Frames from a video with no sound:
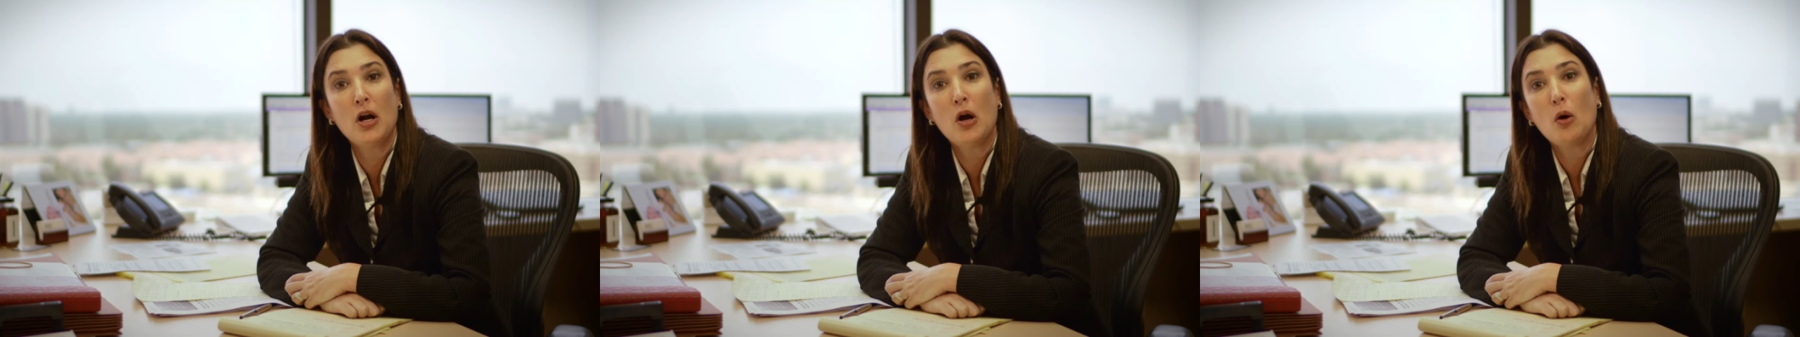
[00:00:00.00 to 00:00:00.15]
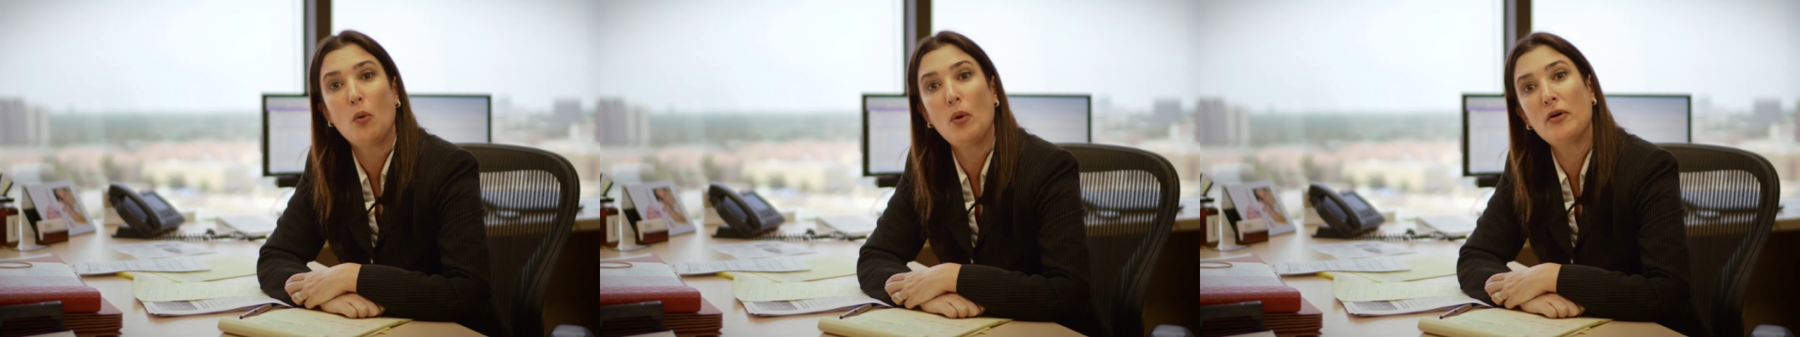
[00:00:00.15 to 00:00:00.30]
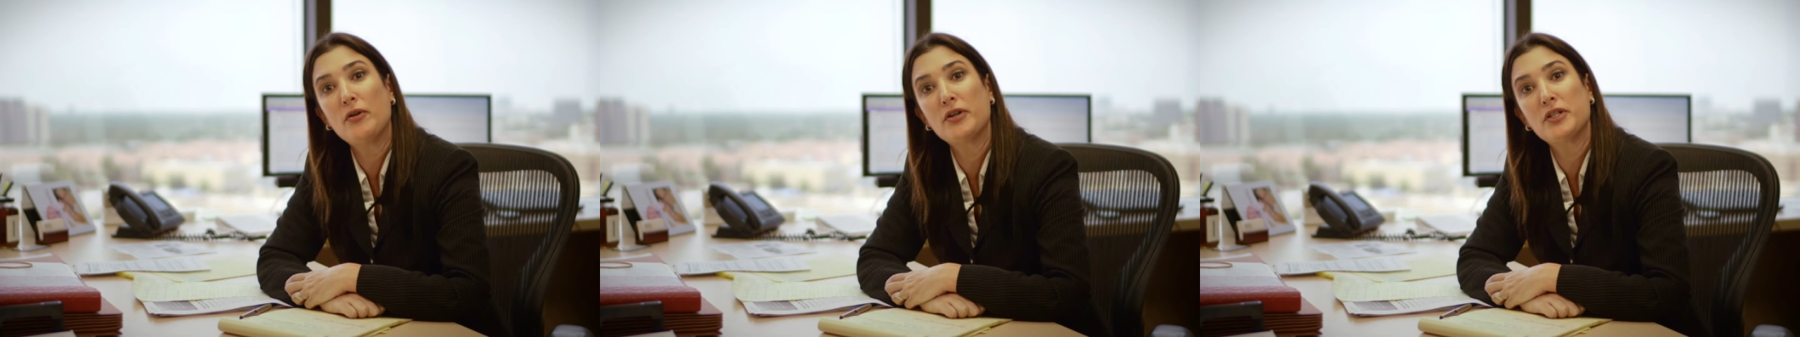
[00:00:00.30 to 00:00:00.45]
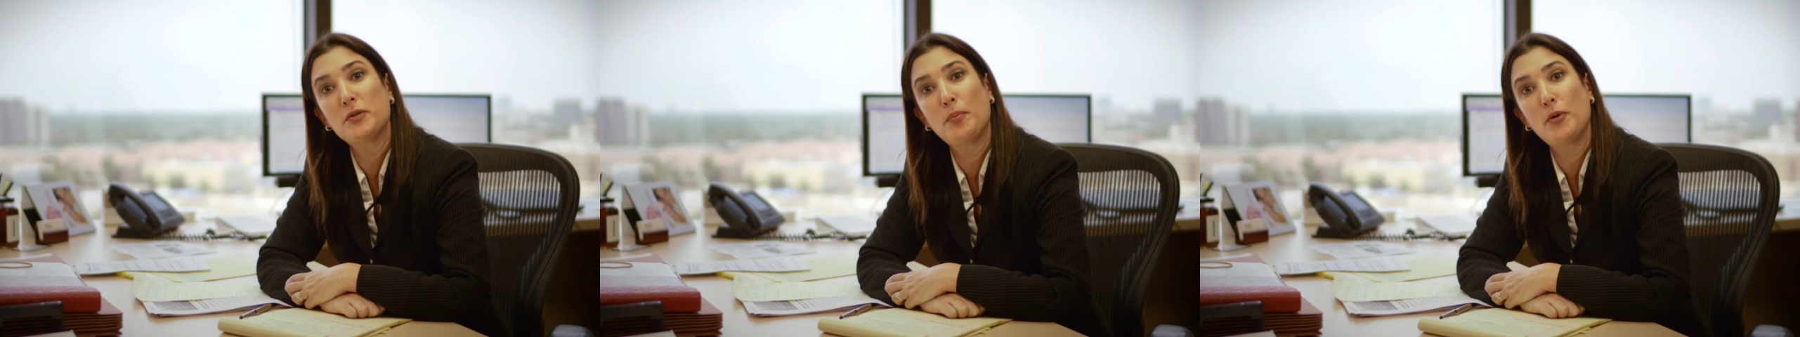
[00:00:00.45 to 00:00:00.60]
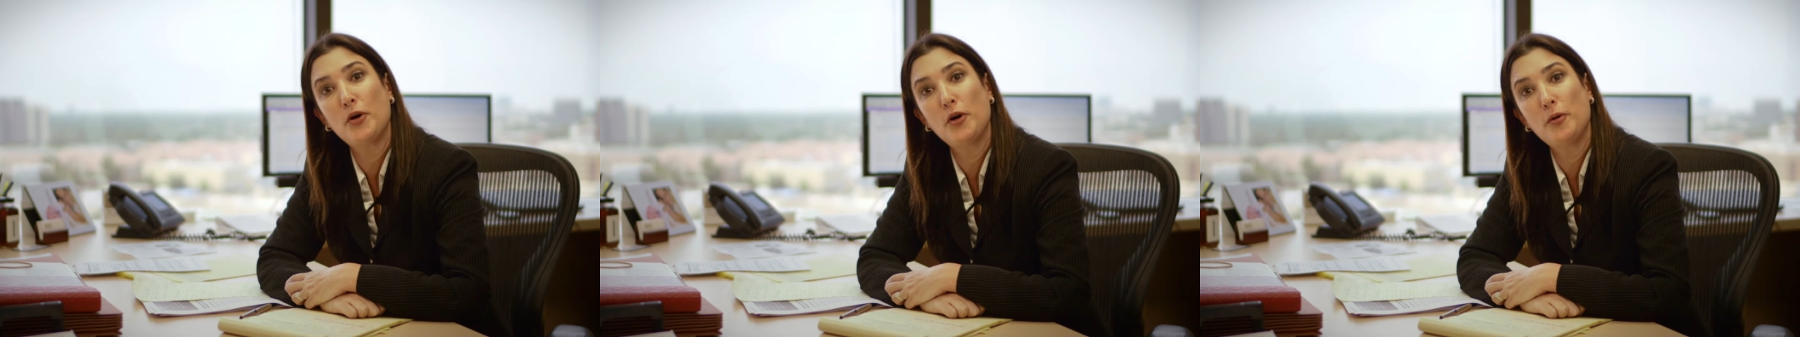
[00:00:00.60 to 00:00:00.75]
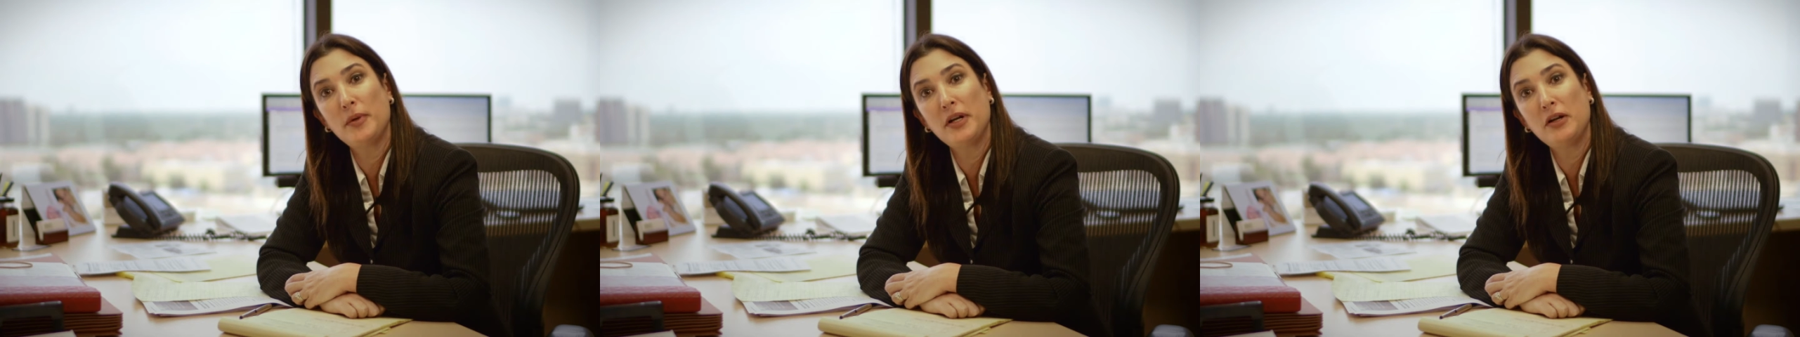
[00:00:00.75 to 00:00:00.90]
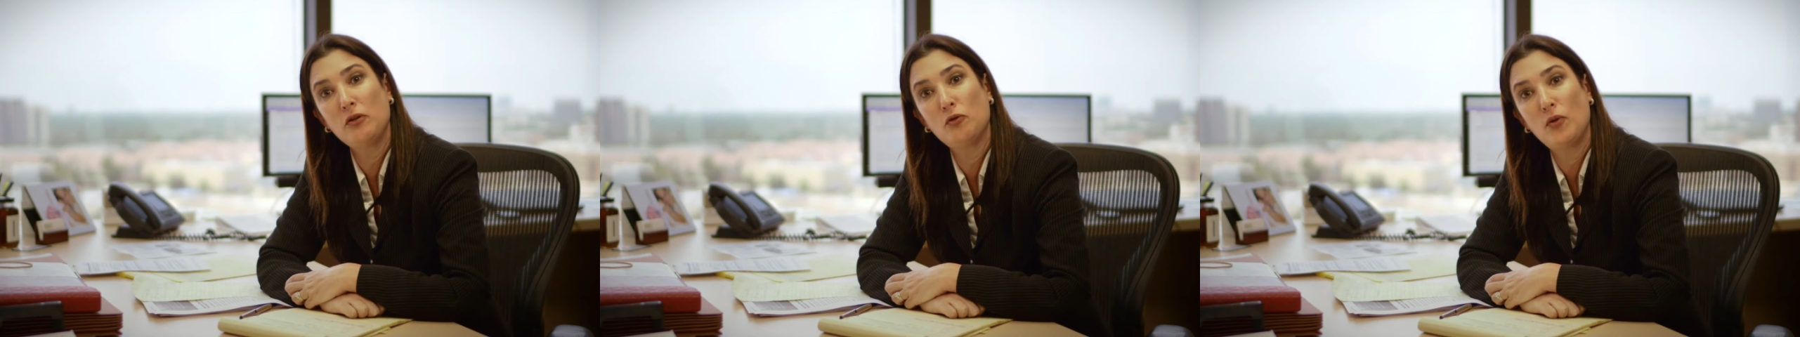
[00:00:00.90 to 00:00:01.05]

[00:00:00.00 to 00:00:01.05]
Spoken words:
whereas a permanent